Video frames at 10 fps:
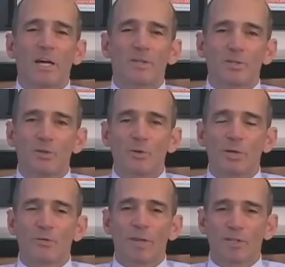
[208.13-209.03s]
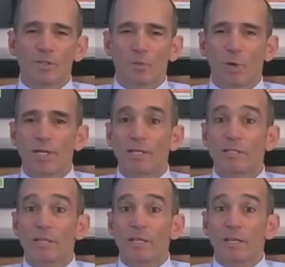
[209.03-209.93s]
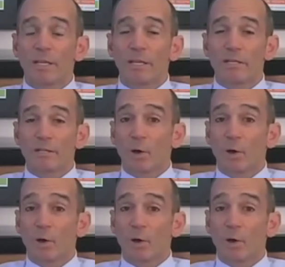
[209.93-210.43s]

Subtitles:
two interventions. One is a